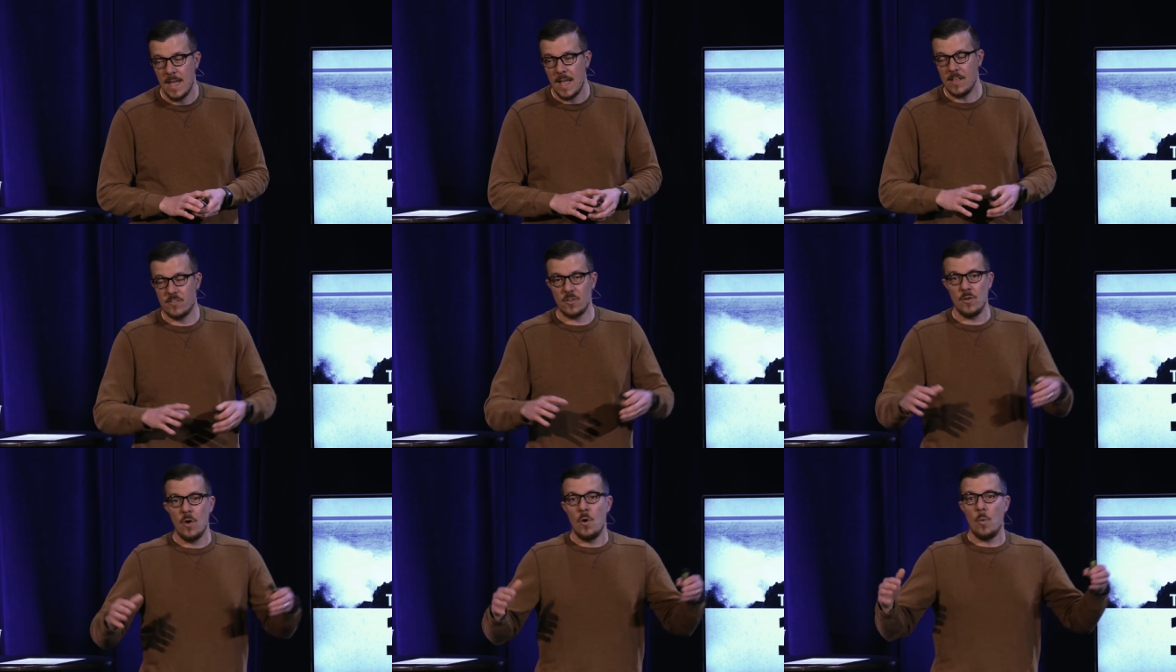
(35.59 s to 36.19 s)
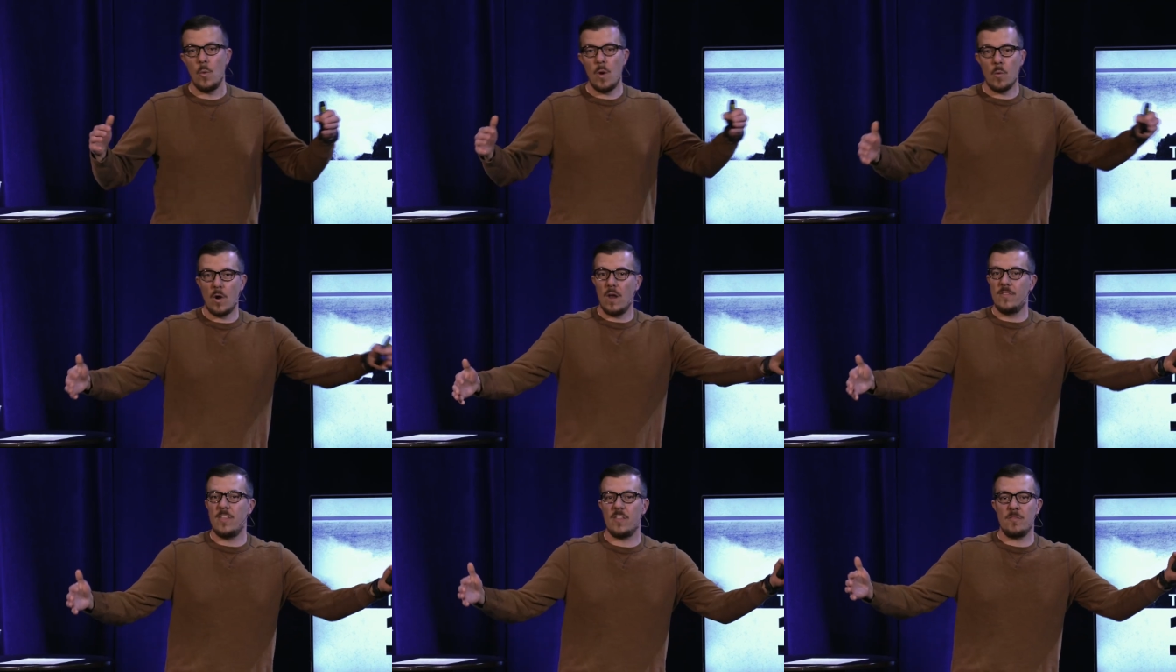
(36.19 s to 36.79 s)
And so we
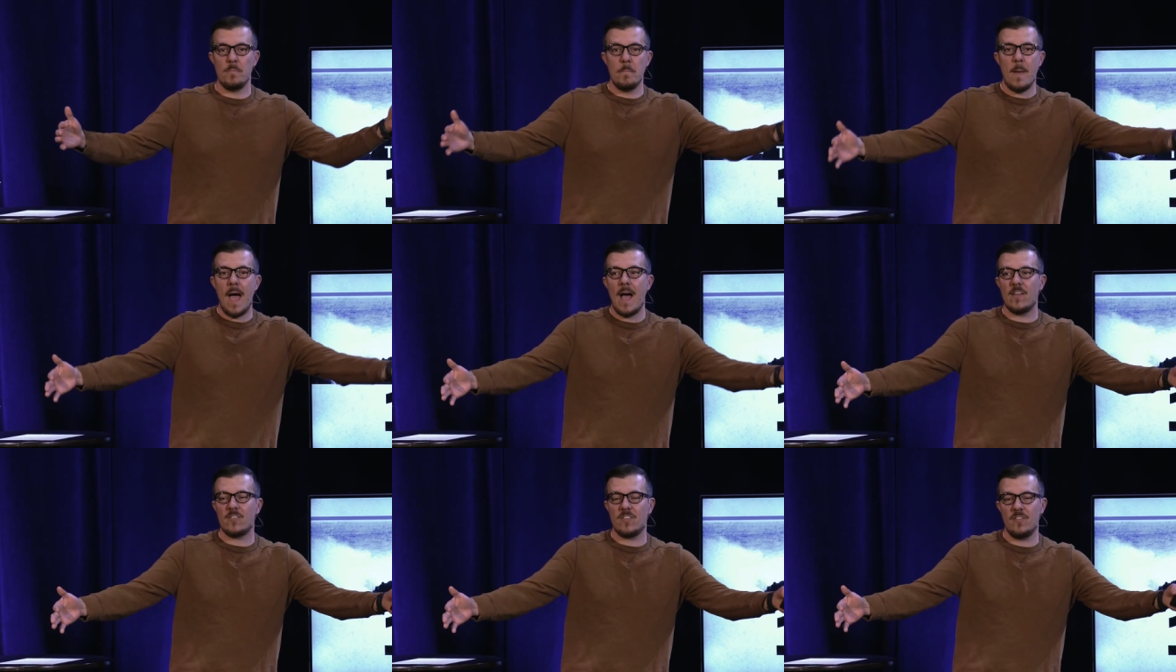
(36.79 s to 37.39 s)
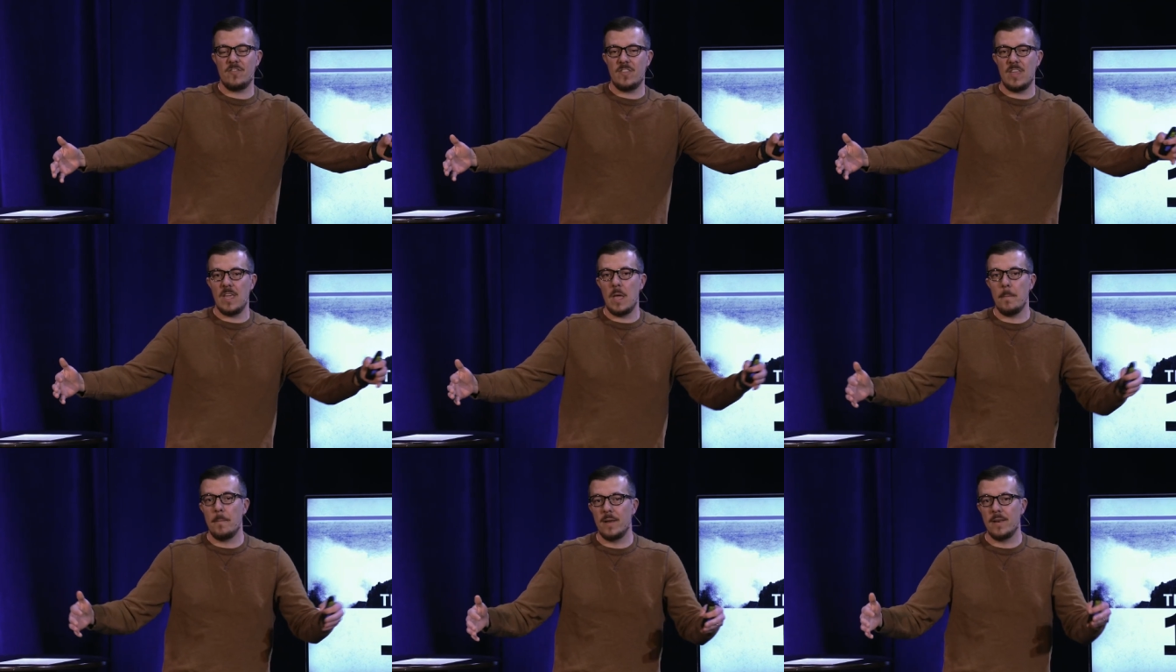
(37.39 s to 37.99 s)
were this massive
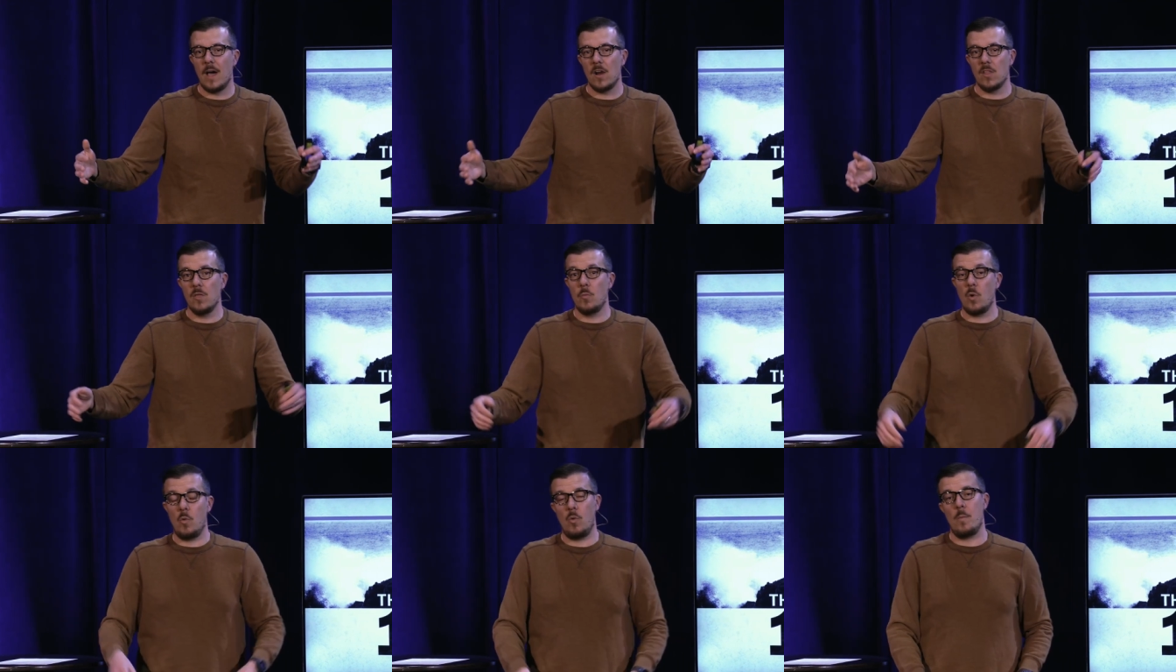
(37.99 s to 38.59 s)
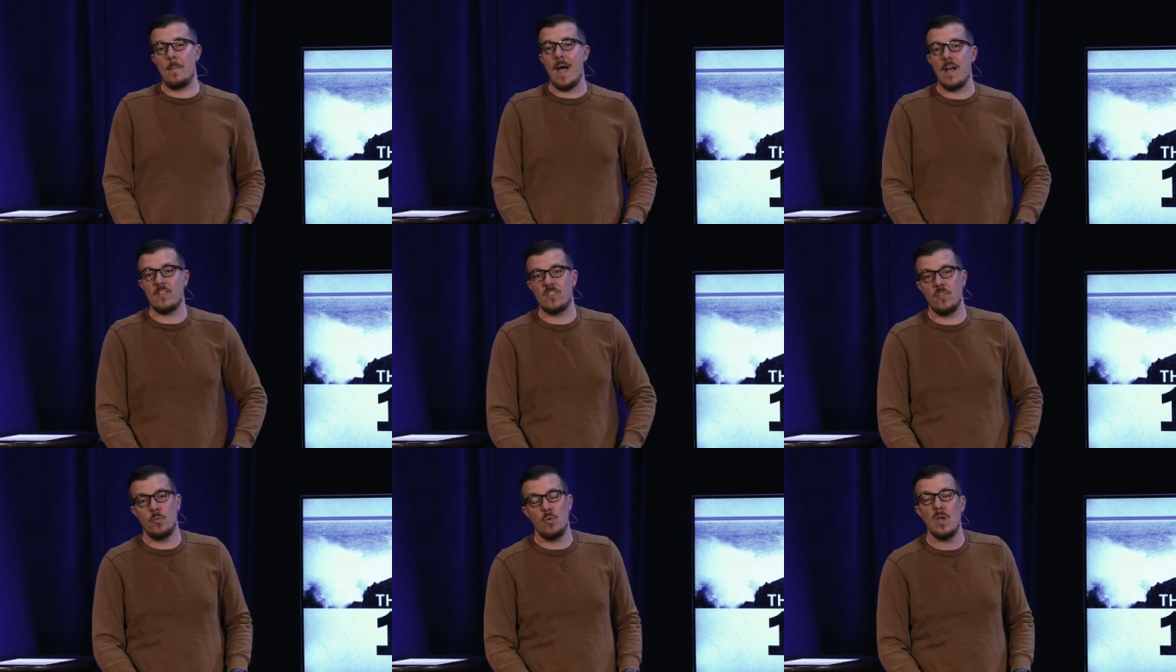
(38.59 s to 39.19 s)
team, but not only were we
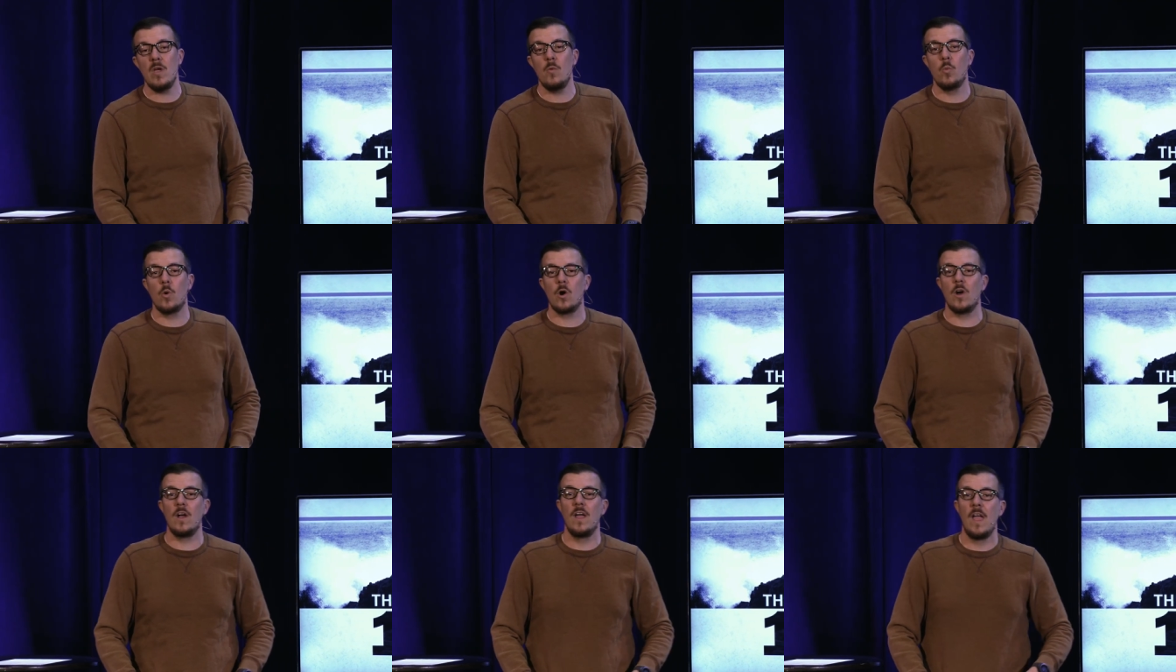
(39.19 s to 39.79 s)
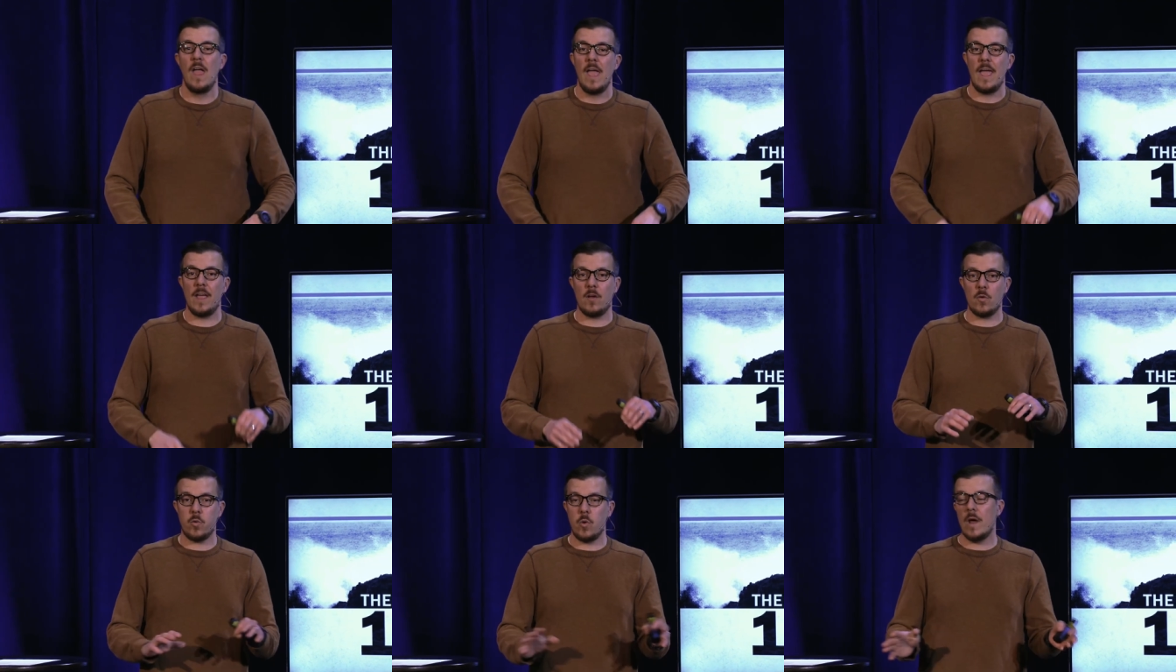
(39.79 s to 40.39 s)
massive, we were
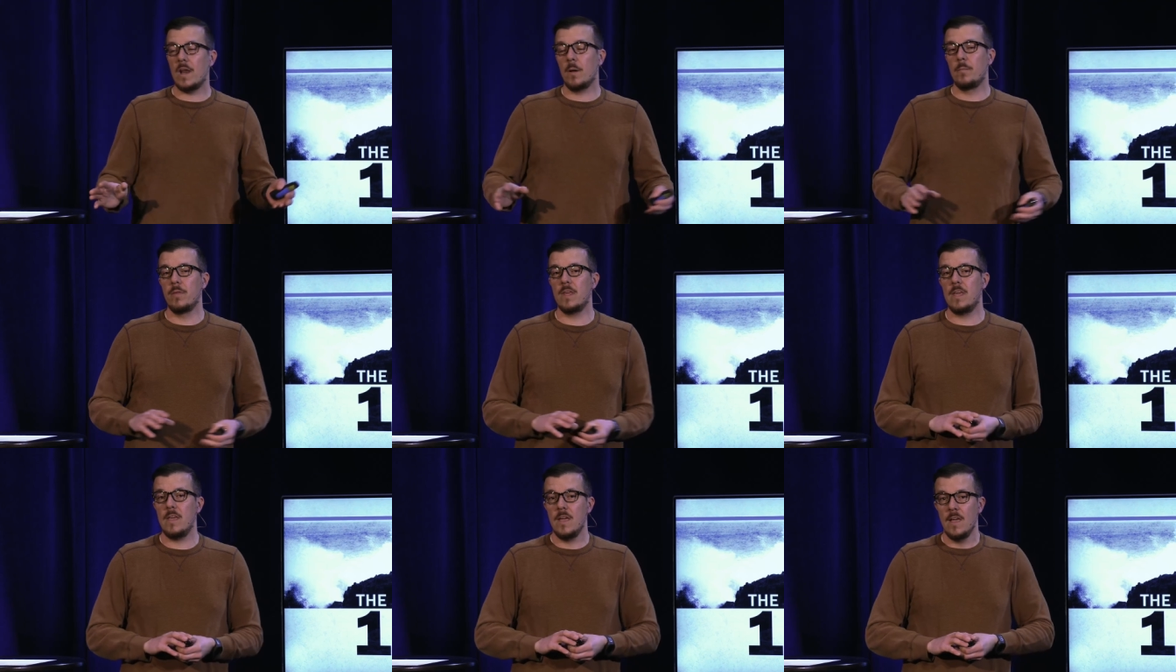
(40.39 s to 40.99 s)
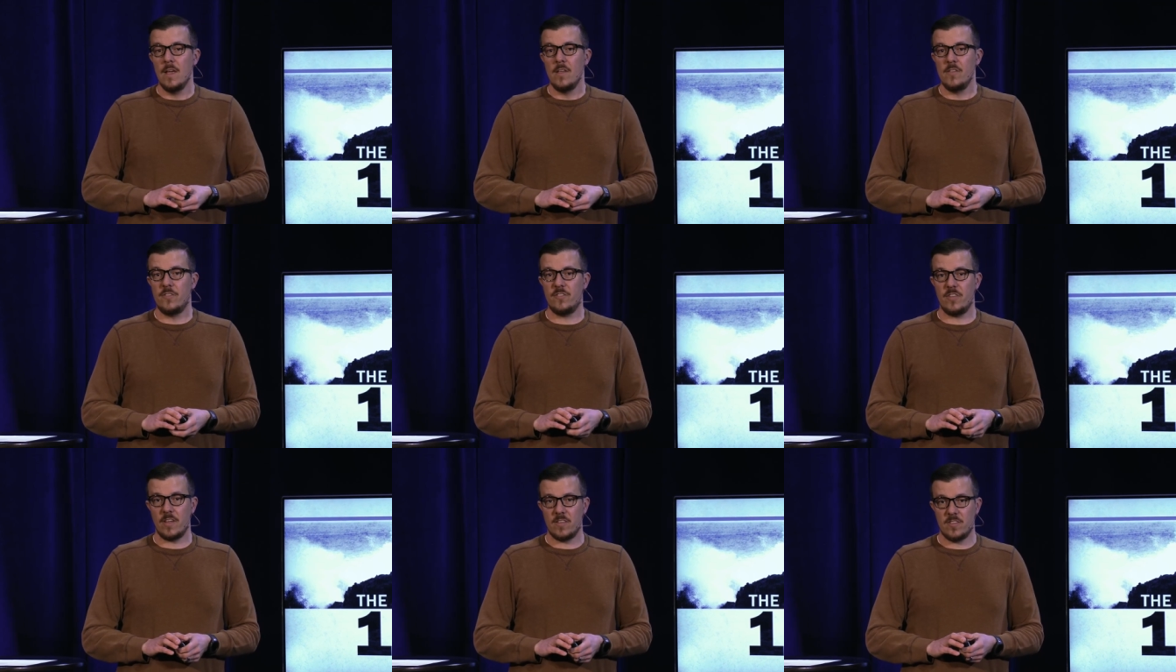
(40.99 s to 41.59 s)
incredibly
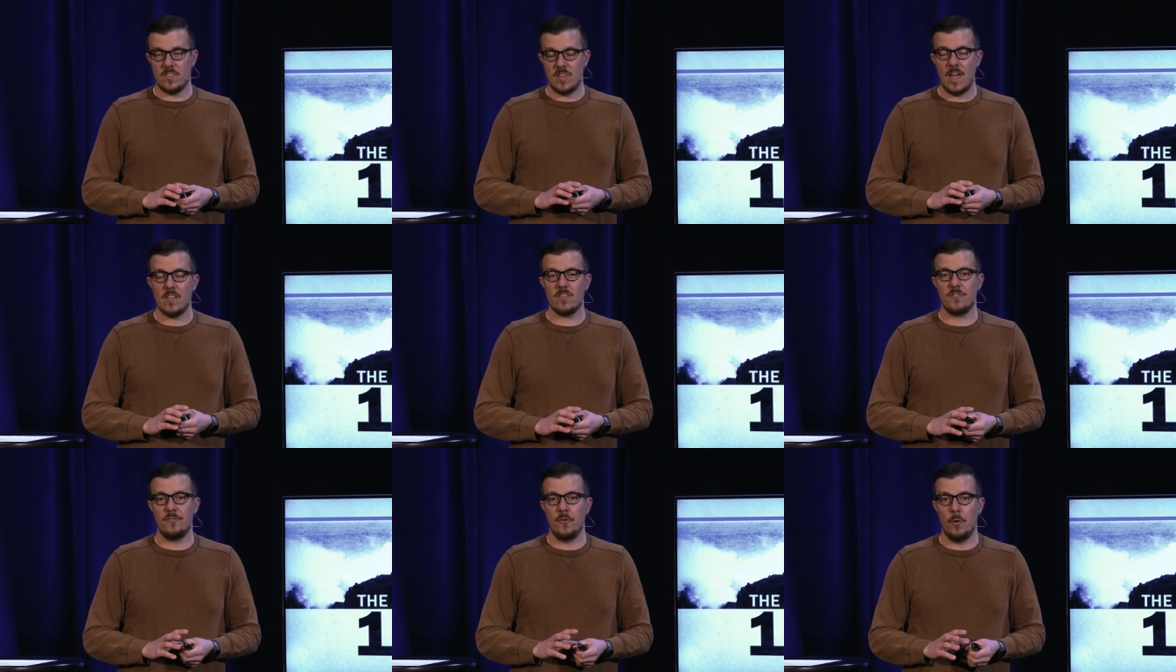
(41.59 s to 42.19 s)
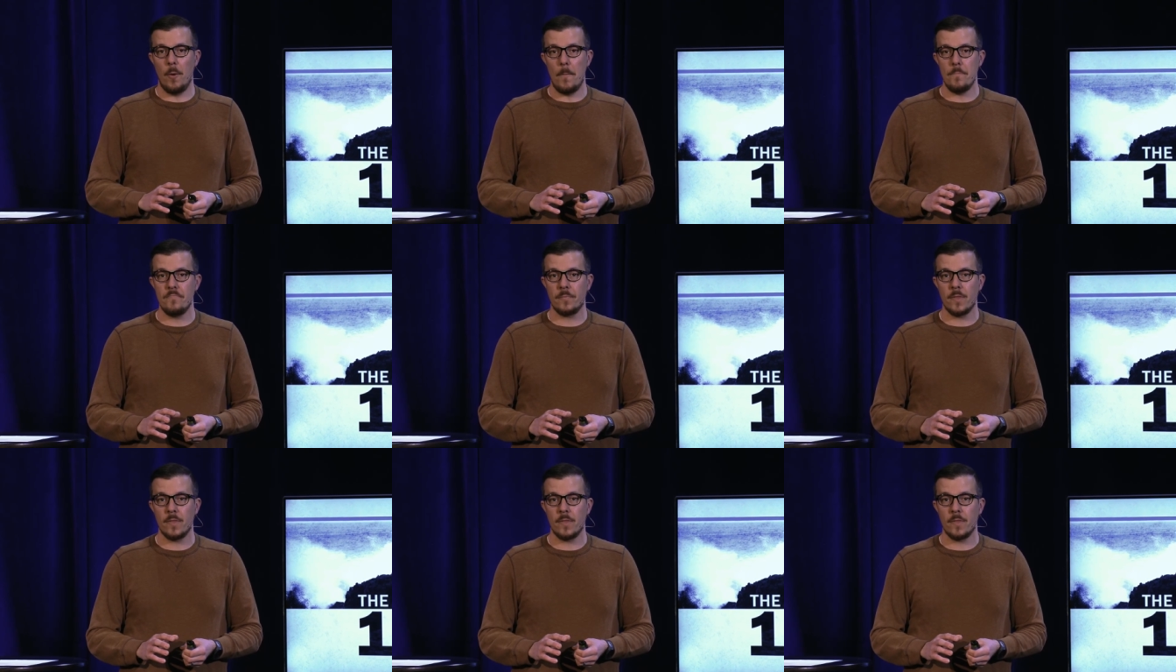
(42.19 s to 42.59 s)
successful